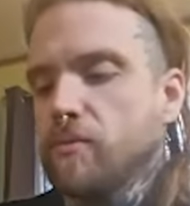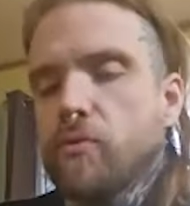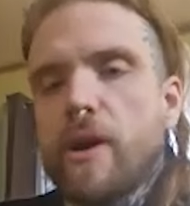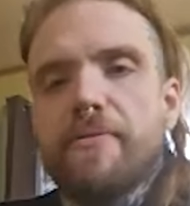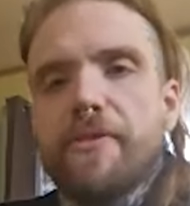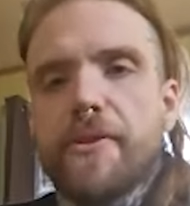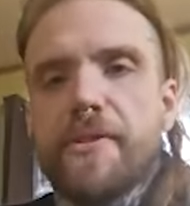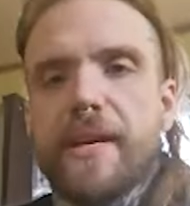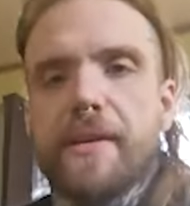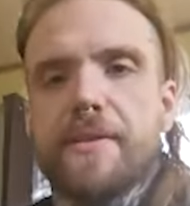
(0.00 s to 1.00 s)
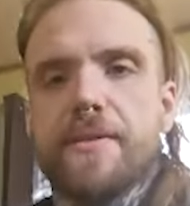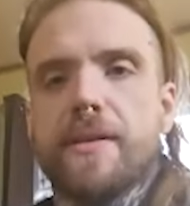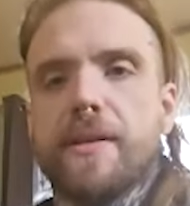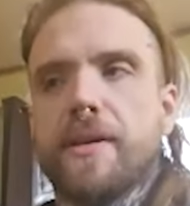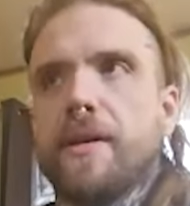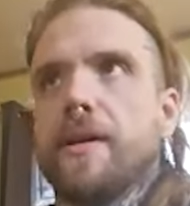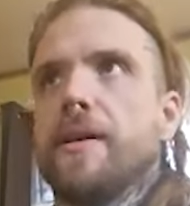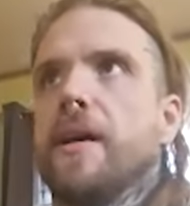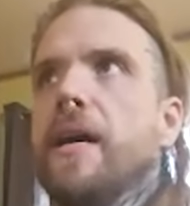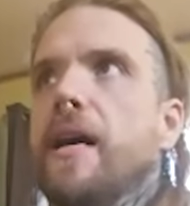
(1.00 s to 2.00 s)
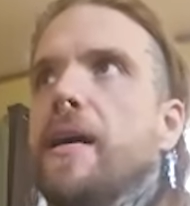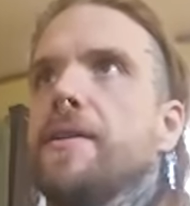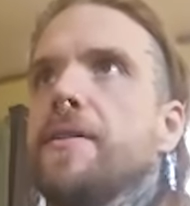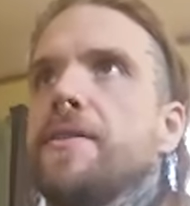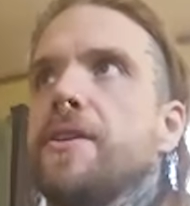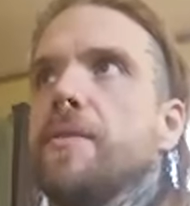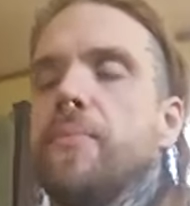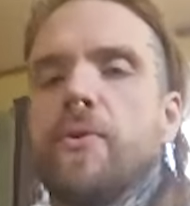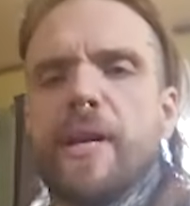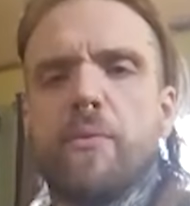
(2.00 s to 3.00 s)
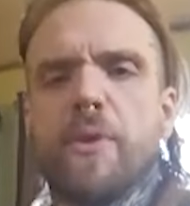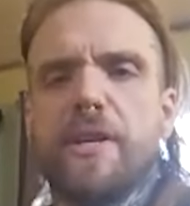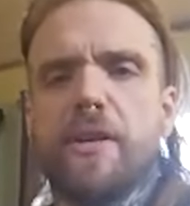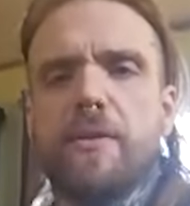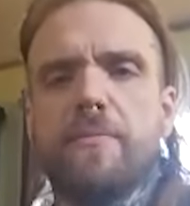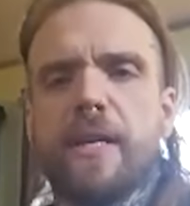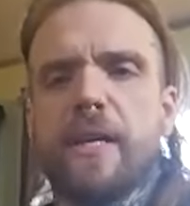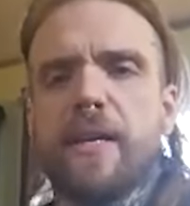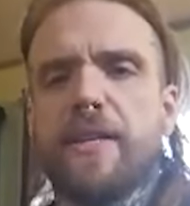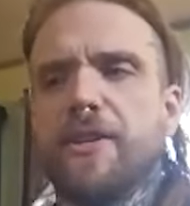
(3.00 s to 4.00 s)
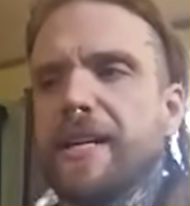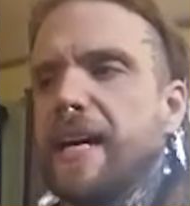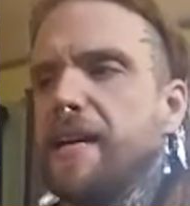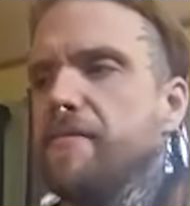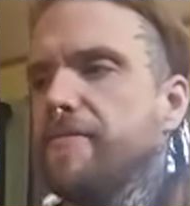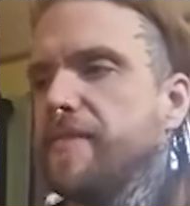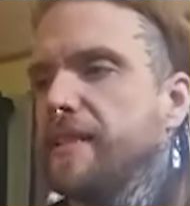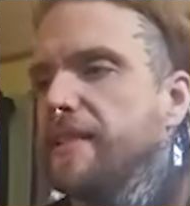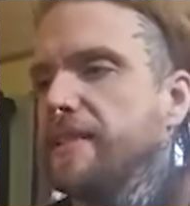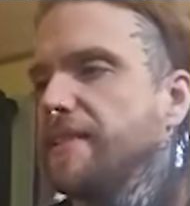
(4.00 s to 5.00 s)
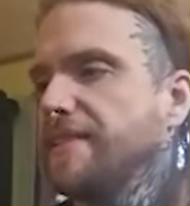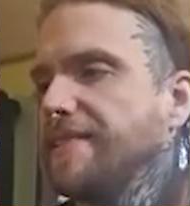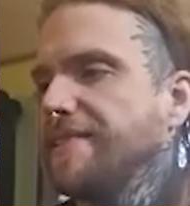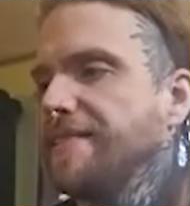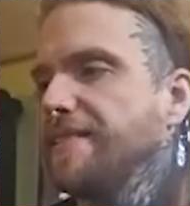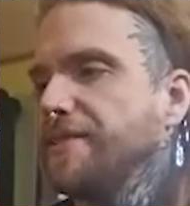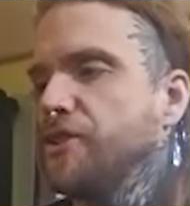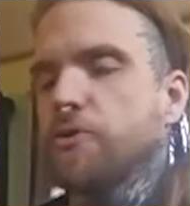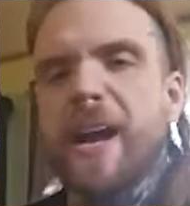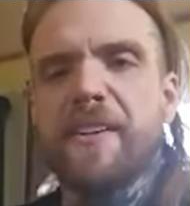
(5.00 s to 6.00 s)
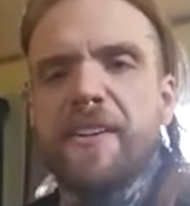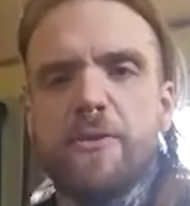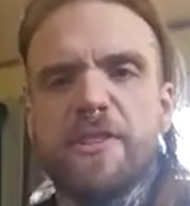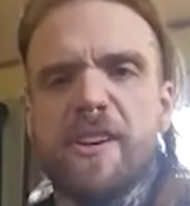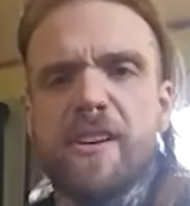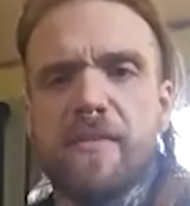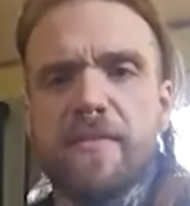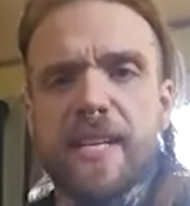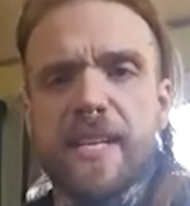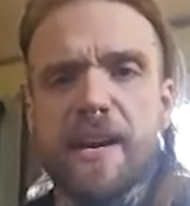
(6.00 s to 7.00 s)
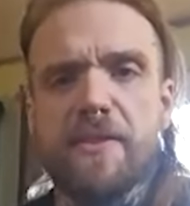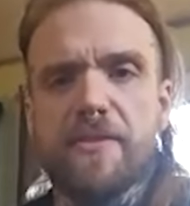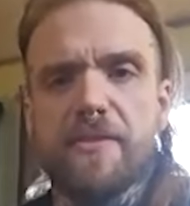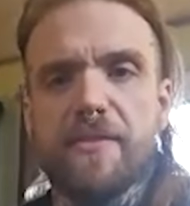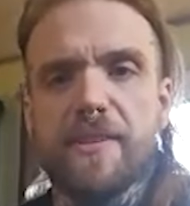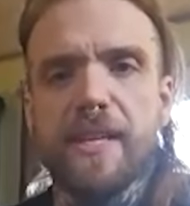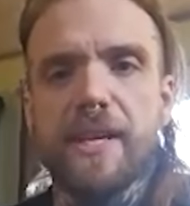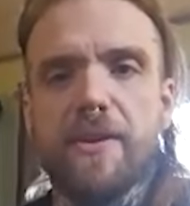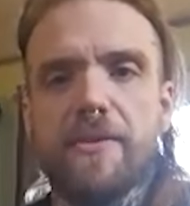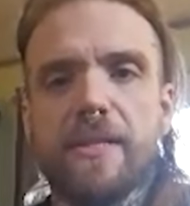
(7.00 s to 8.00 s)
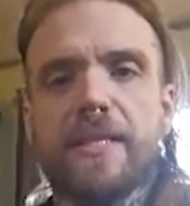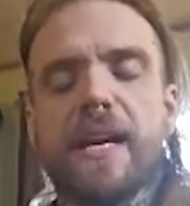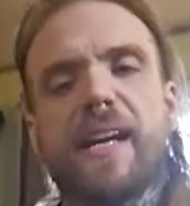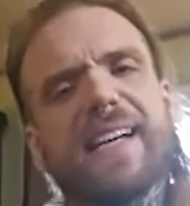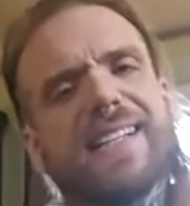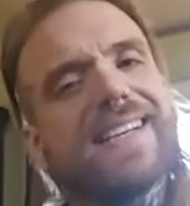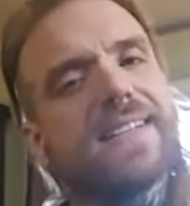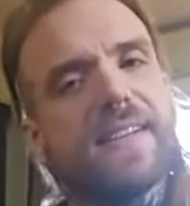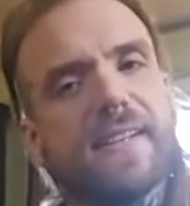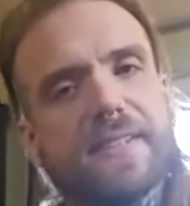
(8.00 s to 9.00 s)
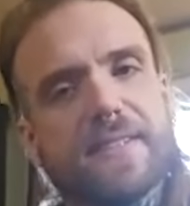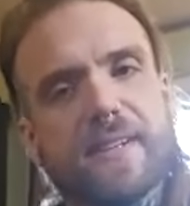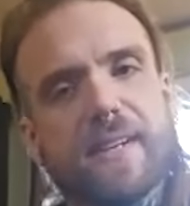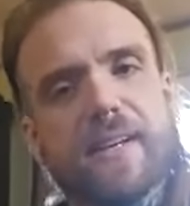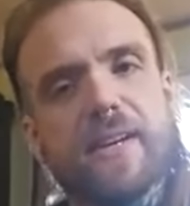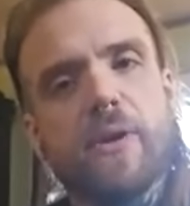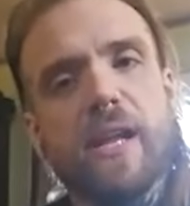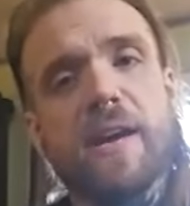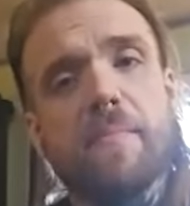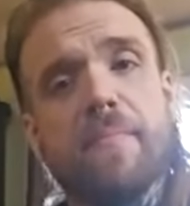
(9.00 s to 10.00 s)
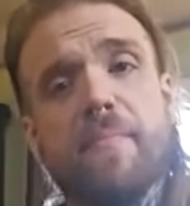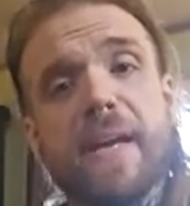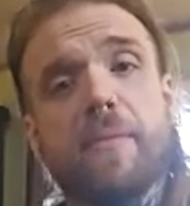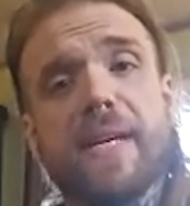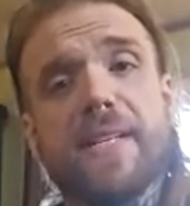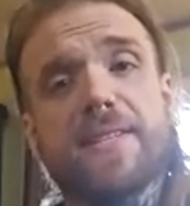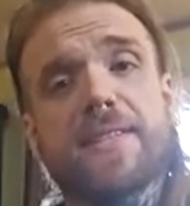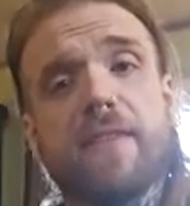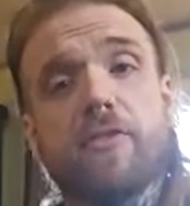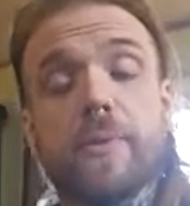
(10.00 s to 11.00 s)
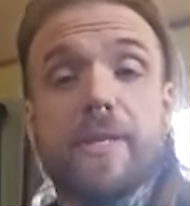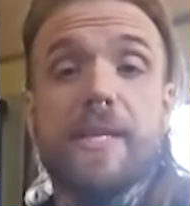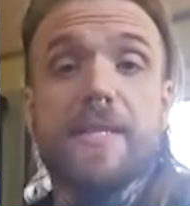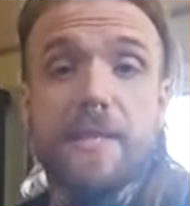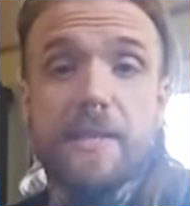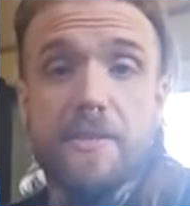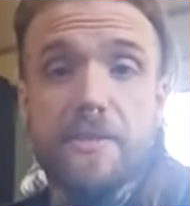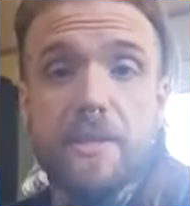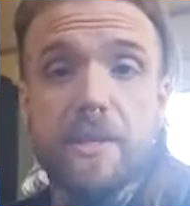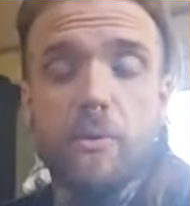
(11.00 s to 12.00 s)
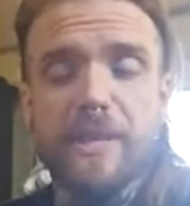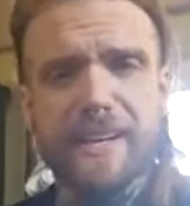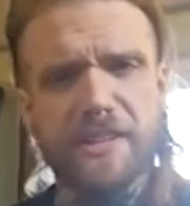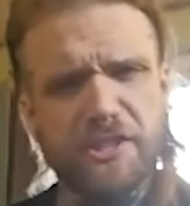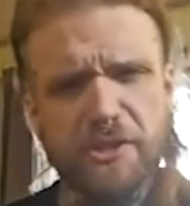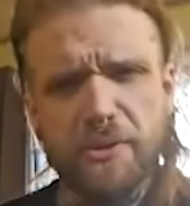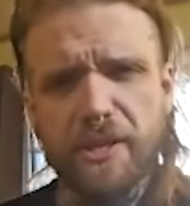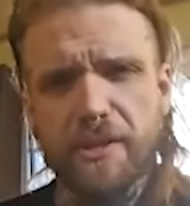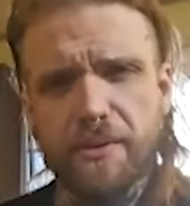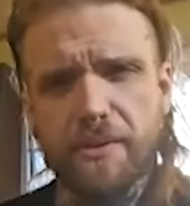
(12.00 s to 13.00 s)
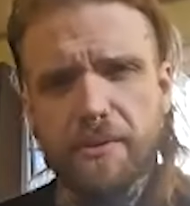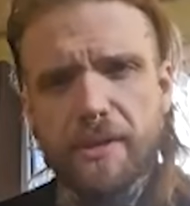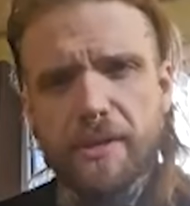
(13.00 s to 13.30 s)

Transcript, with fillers: ruffle things to the point where you're kind of shredding those nerves now. You know, it's kind of like dissonance, what a lot of metal bands discovered with dissonance, what that can do to you.